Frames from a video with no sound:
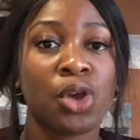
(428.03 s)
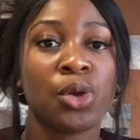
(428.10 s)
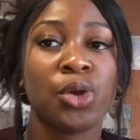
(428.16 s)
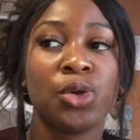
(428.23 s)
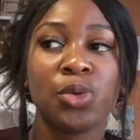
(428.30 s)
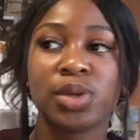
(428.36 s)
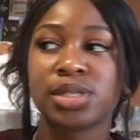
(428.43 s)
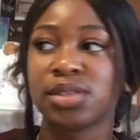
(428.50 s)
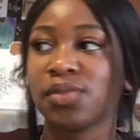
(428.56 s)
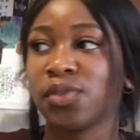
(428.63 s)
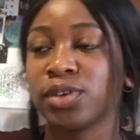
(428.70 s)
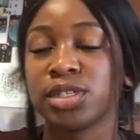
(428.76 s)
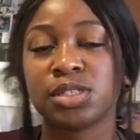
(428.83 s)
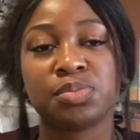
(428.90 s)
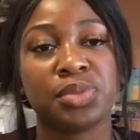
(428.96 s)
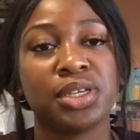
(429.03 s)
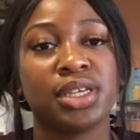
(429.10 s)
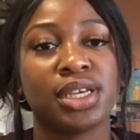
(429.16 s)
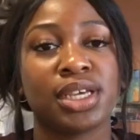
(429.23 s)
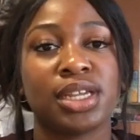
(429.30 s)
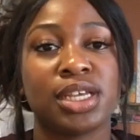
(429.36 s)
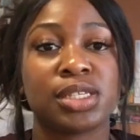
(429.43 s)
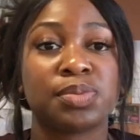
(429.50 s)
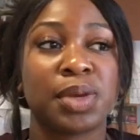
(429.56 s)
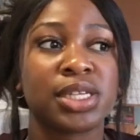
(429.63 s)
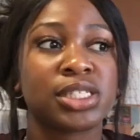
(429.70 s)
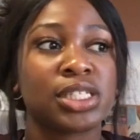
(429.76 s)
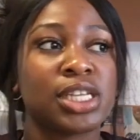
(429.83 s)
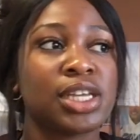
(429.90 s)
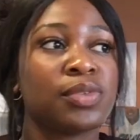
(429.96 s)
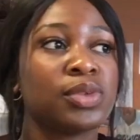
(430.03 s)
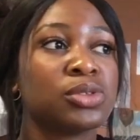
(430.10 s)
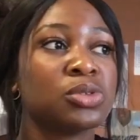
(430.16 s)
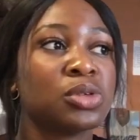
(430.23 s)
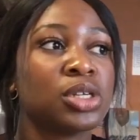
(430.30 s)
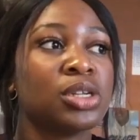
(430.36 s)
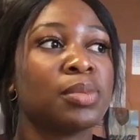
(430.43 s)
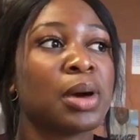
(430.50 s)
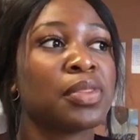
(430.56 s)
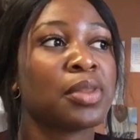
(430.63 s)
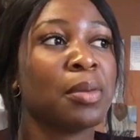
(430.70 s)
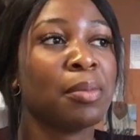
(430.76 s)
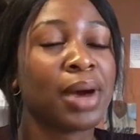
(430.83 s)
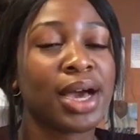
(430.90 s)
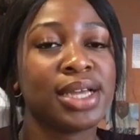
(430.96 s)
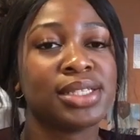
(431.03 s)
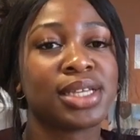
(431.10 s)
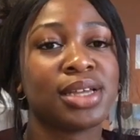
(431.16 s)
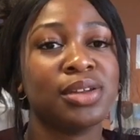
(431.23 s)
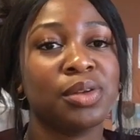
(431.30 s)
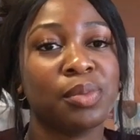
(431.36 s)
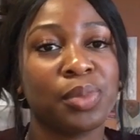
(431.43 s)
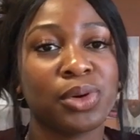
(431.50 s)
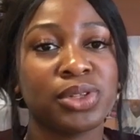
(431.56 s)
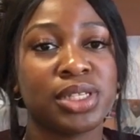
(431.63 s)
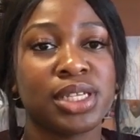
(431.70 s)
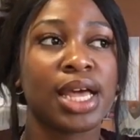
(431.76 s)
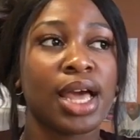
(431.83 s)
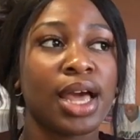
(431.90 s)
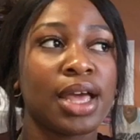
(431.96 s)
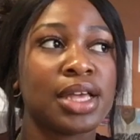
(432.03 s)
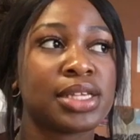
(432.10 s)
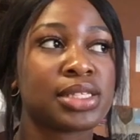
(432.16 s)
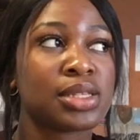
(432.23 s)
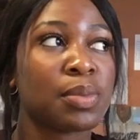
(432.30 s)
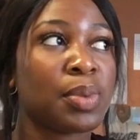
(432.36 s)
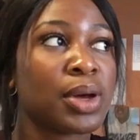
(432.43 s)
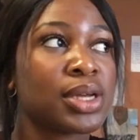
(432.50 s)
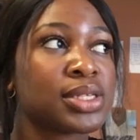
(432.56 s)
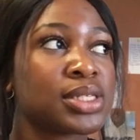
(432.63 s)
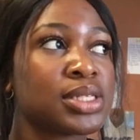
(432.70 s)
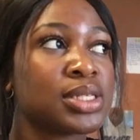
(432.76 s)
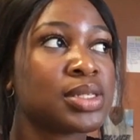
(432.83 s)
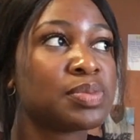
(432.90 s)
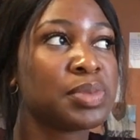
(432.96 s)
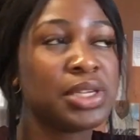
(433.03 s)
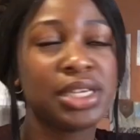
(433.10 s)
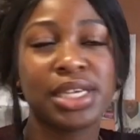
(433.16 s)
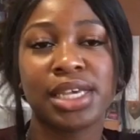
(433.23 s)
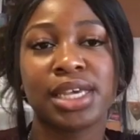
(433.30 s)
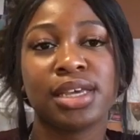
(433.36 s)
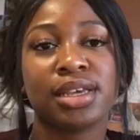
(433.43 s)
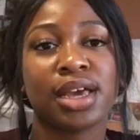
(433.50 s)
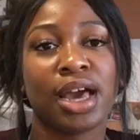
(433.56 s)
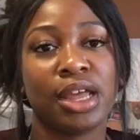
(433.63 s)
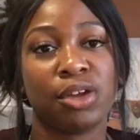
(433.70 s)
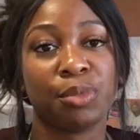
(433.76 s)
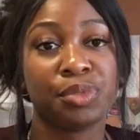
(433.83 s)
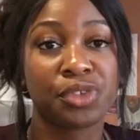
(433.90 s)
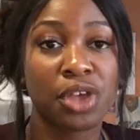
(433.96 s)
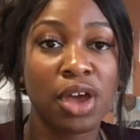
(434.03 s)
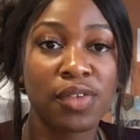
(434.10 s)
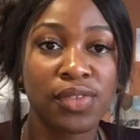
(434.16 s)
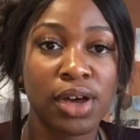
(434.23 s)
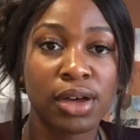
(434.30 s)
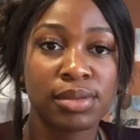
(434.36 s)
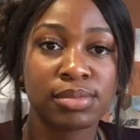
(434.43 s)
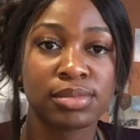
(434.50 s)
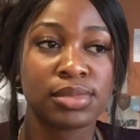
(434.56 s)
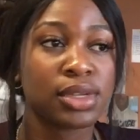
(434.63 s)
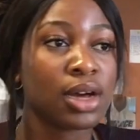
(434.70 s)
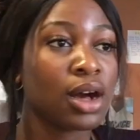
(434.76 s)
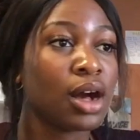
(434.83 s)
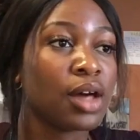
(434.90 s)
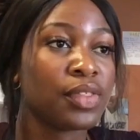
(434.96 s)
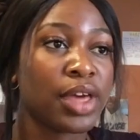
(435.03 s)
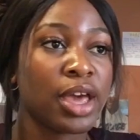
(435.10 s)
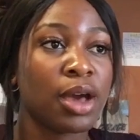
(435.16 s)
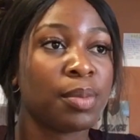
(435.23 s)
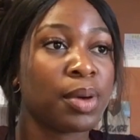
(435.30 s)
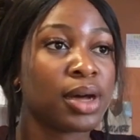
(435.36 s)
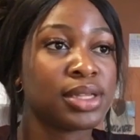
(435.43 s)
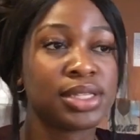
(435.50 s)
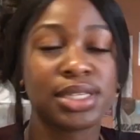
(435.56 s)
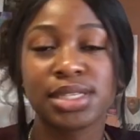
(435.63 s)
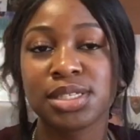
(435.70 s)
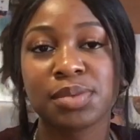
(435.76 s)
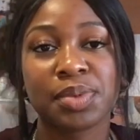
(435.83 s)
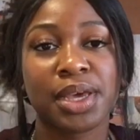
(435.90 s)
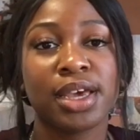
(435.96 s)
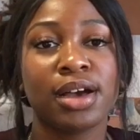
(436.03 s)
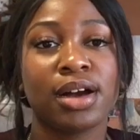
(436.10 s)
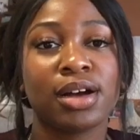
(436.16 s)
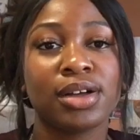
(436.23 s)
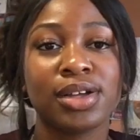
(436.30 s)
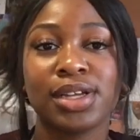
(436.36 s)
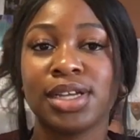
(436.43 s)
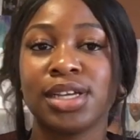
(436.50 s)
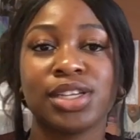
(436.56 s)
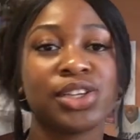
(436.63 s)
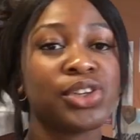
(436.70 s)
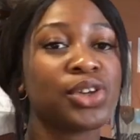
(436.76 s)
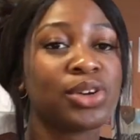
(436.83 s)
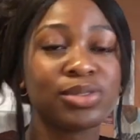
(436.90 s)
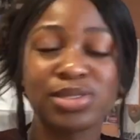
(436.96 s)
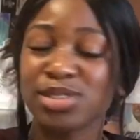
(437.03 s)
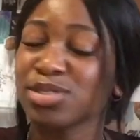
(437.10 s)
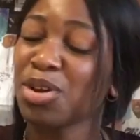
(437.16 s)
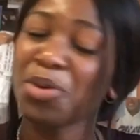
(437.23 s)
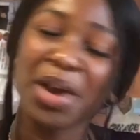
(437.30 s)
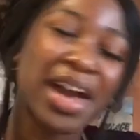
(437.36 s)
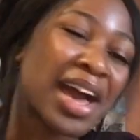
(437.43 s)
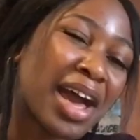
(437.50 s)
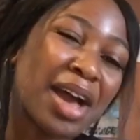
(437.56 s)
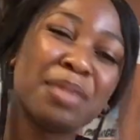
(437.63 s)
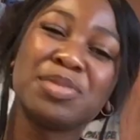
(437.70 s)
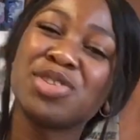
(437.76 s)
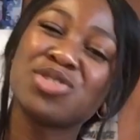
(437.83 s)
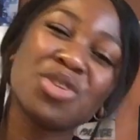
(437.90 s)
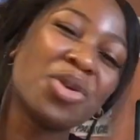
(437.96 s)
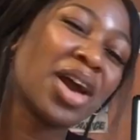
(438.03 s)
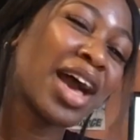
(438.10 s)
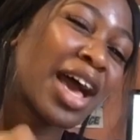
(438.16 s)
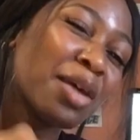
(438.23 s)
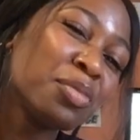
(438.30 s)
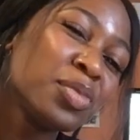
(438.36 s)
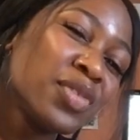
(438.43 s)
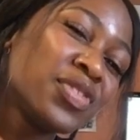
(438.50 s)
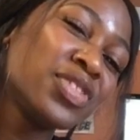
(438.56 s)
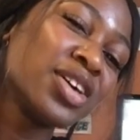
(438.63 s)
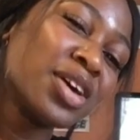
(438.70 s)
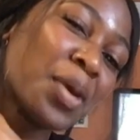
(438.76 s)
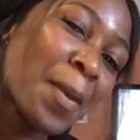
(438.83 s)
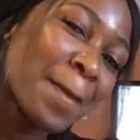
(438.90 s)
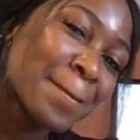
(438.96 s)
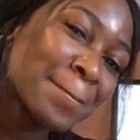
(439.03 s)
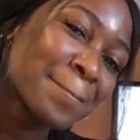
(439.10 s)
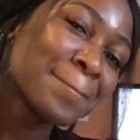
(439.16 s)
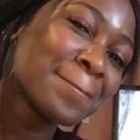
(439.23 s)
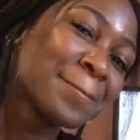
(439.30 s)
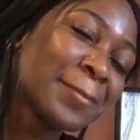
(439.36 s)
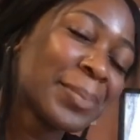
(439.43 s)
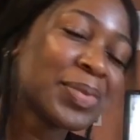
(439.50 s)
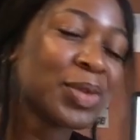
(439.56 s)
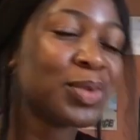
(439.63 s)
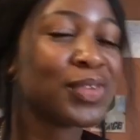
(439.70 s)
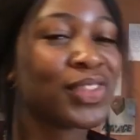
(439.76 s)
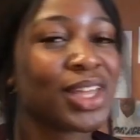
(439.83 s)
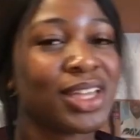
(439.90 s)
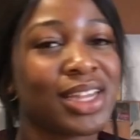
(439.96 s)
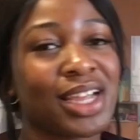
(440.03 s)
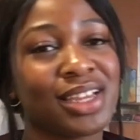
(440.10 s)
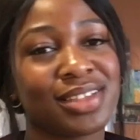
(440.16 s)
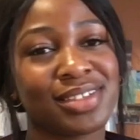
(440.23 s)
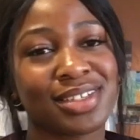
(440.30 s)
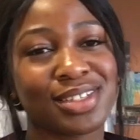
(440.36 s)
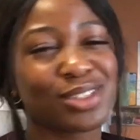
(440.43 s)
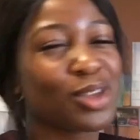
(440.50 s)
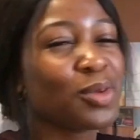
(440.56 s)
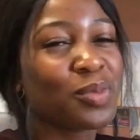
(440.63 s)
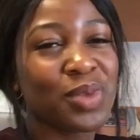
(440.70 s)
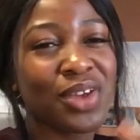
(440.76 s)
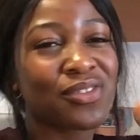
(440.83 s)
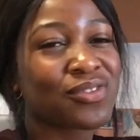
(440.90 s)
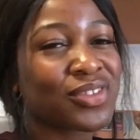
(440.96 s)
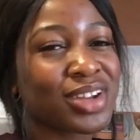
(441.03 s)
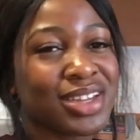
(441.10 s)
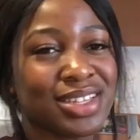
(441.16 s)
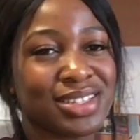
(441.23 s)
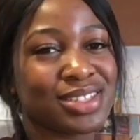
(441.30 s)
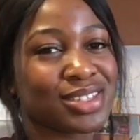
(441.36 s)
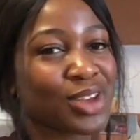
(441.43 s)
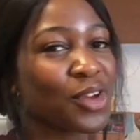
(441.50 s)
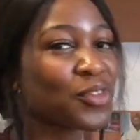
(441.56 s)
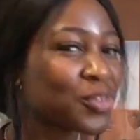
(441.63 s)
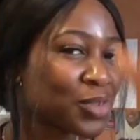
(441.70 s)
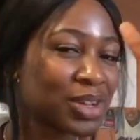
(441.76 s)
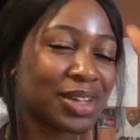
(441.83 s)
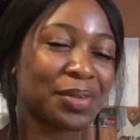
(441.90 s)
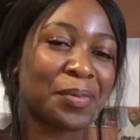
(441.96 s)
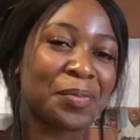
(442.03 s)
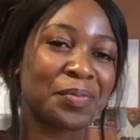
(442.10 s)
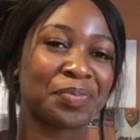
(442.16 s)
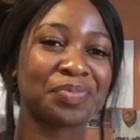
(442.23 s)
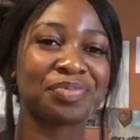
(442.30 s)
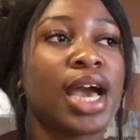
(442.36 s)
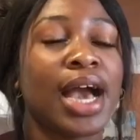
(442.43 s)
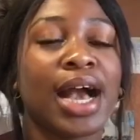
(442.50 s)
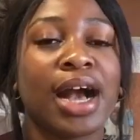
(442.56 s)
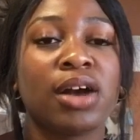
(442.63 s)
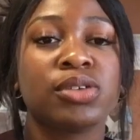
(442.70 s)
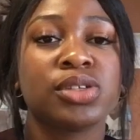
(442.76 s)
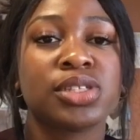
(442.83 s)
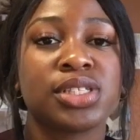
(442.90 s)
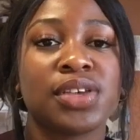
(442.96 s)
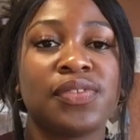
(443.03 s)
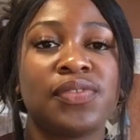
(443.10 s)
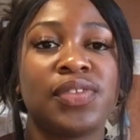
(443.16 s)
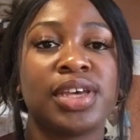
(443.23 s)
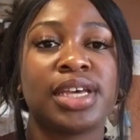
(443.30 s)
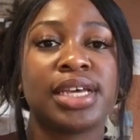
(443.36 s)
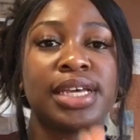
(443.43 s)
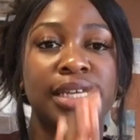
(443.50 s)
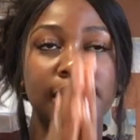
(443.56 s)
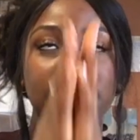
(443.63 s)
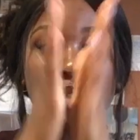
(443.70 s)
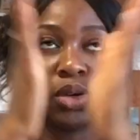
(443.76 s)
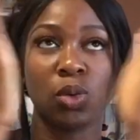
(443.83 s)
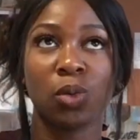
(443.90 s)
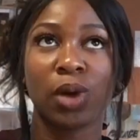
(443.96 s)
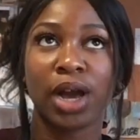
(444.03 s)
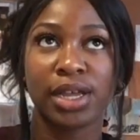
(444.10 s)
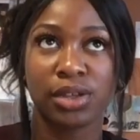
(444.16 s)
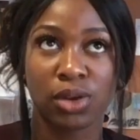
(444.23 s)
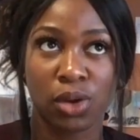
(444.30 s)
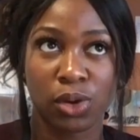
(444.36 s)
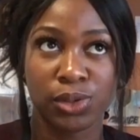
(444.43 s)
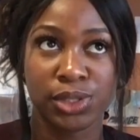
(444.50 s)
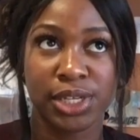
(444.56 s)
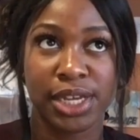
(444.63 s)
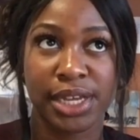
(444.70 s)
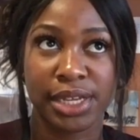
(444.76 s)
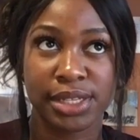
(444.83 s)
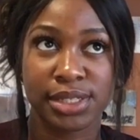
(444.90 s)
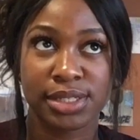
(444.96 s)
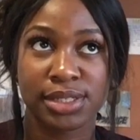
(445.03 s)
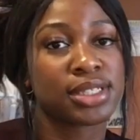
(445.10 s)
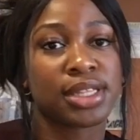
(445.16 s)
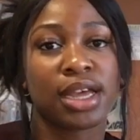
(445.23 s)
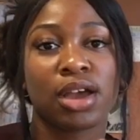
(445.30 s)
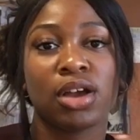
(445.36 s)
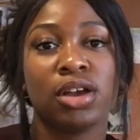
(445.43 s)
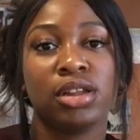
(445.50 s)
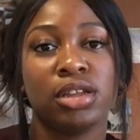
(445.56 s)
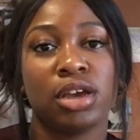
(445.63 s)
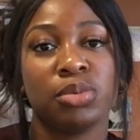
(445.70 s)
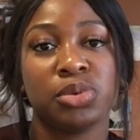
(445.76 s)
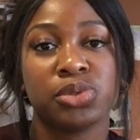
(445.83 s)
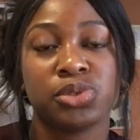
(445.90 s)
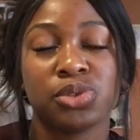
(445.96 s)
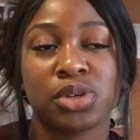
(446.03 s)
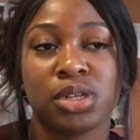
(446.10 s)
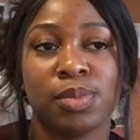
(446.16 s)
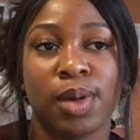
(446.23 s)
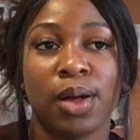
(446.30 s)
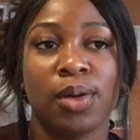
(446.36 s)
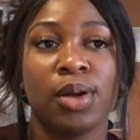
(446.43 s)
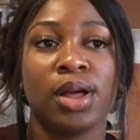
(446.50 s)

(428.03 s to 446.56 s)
Who is the voice speaking? Especially if we're talking about the mind and the body. Is the person speaking an observer? Are they a participator? You know, just go ham with the analysis. Don't be afraid, just go for it. How does it fit in the wider context? Like earlier, we were talking about